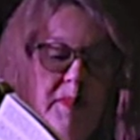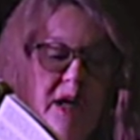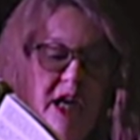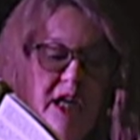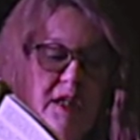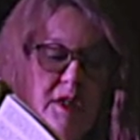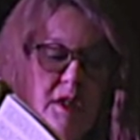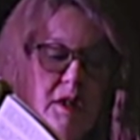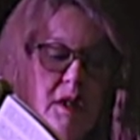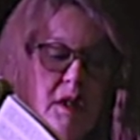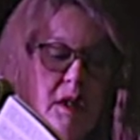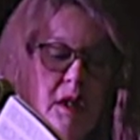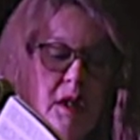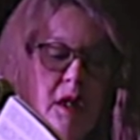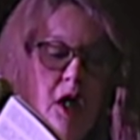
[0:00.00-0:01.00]
bed,
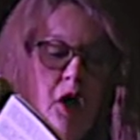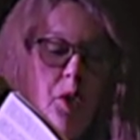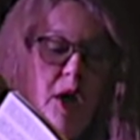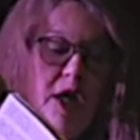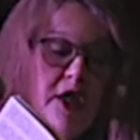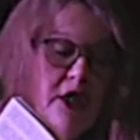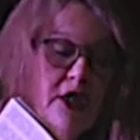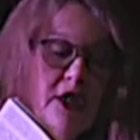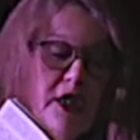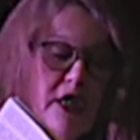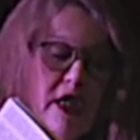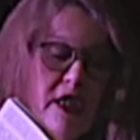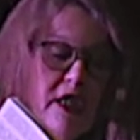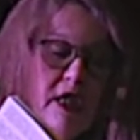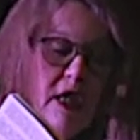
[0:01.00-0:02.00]
where in
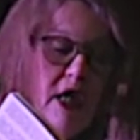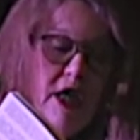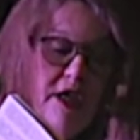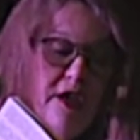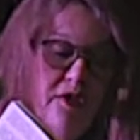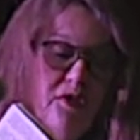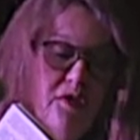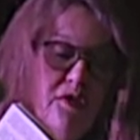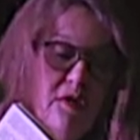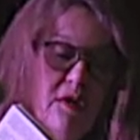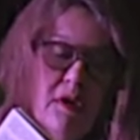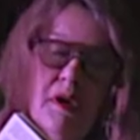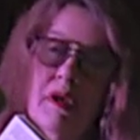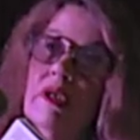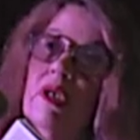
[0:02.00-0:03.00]
another life
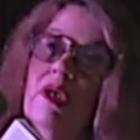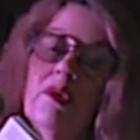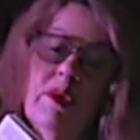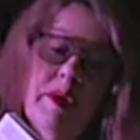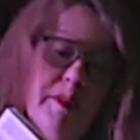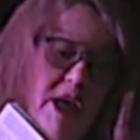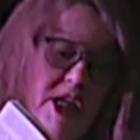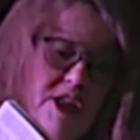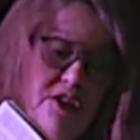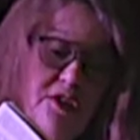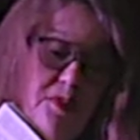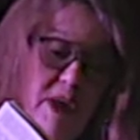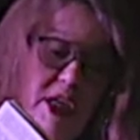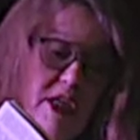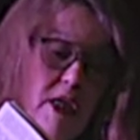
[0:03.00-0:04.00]
we might
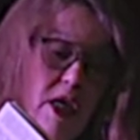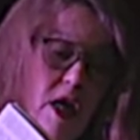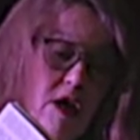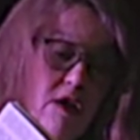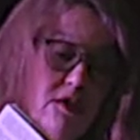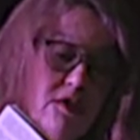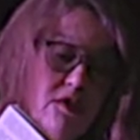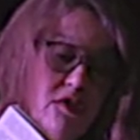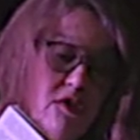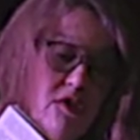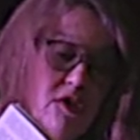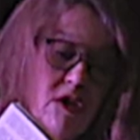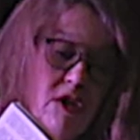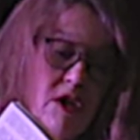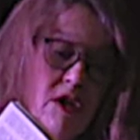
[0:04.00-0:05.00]
have made love,
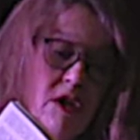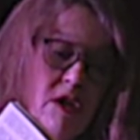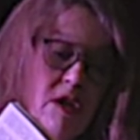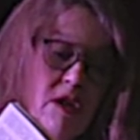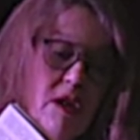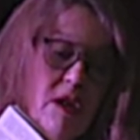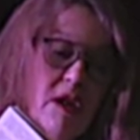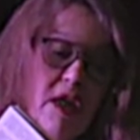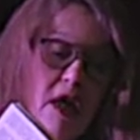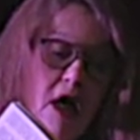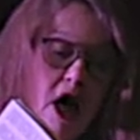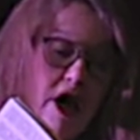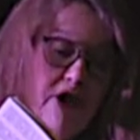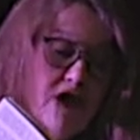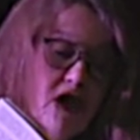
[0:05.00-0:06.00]
the
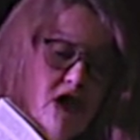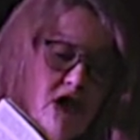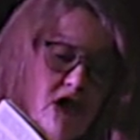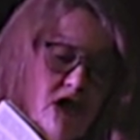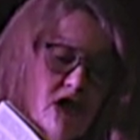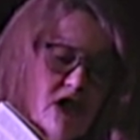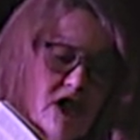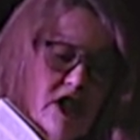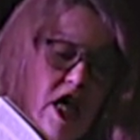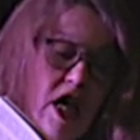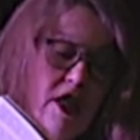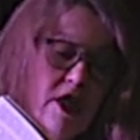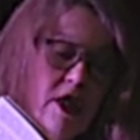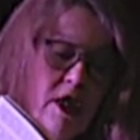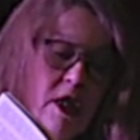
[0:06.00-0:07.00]
afternoon
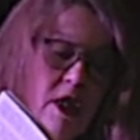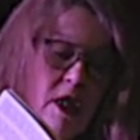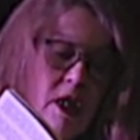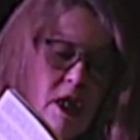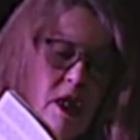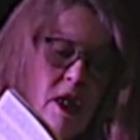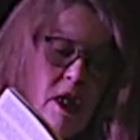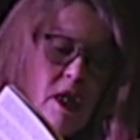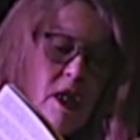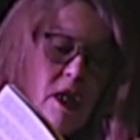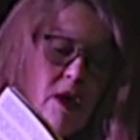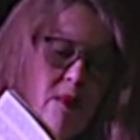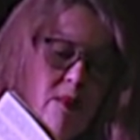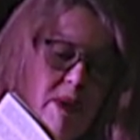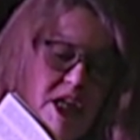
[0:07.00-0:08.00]
sun
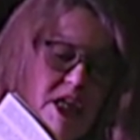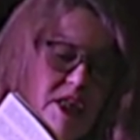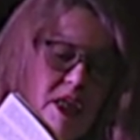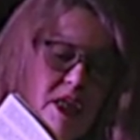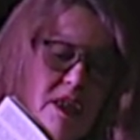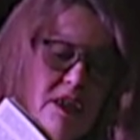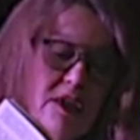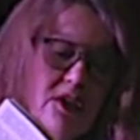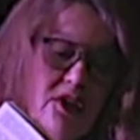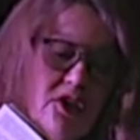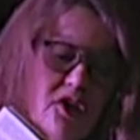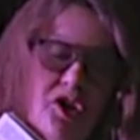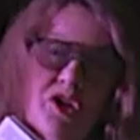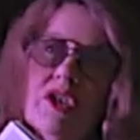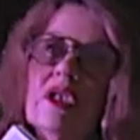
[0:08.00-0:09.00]
bathing
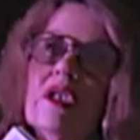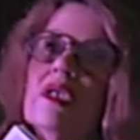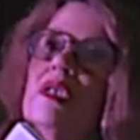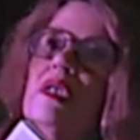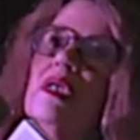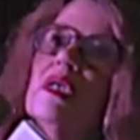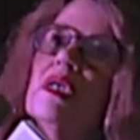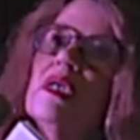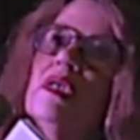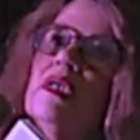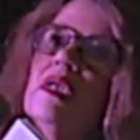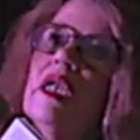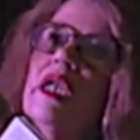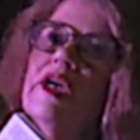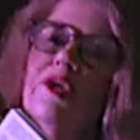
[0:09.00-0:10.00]
us
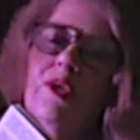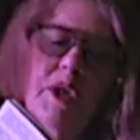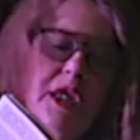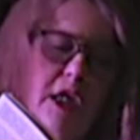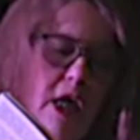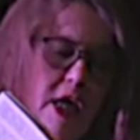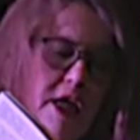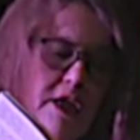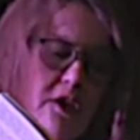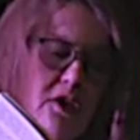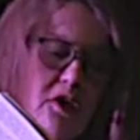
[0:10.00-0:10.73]
in liquid light.